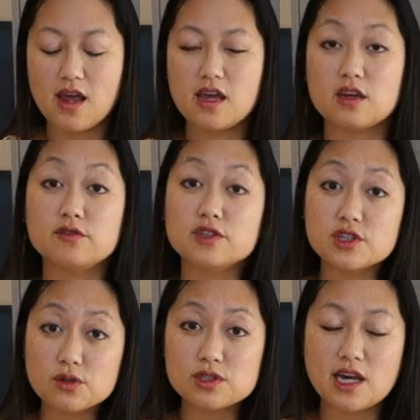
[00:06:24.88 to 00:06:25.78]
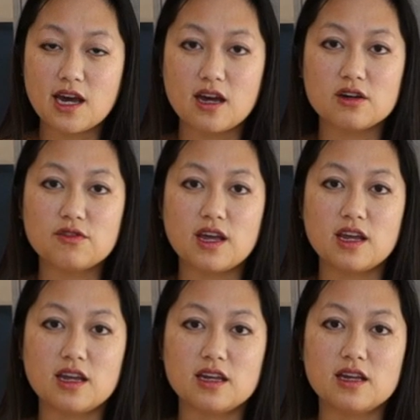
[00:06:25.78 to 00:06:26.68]
If you don't have
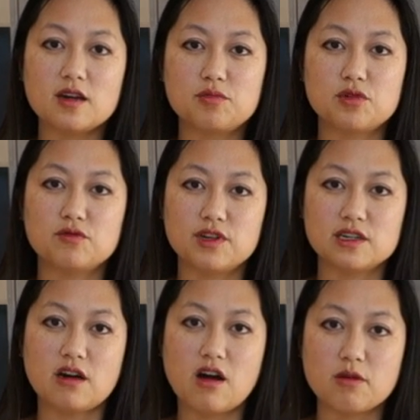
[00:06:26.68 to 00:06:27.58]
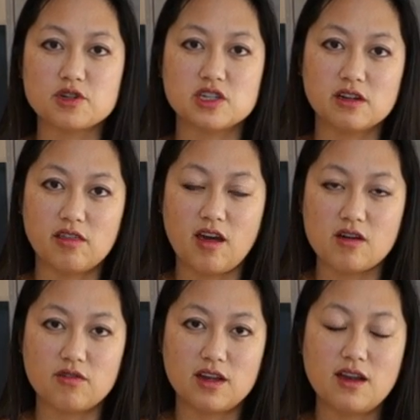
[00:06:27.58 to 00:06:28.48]
a proofing option in the
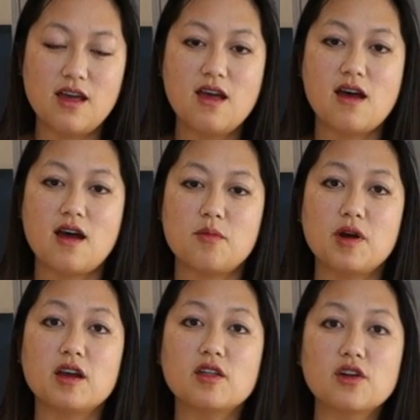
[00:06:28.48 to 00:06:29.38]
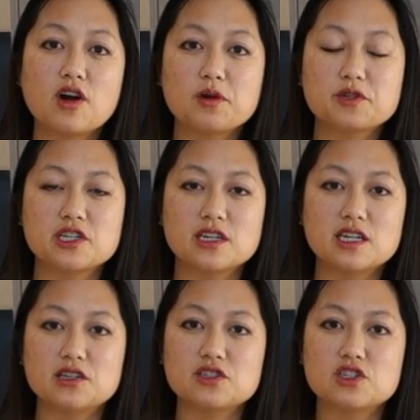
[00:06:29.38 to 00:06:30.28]
oven, another option
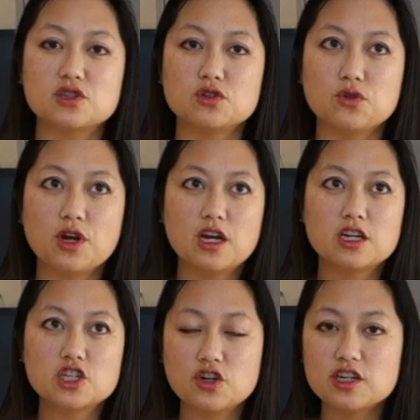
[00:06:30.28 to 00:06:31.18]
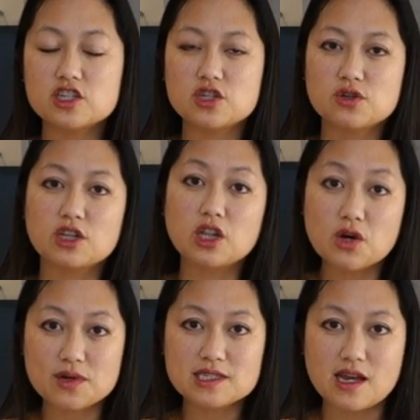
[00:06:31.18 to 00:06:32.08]
is to turn it to the
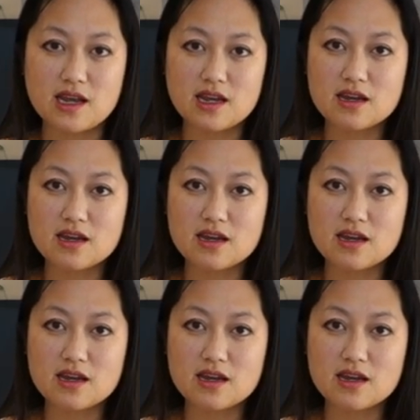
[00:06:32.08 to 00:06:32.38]
lowest setting.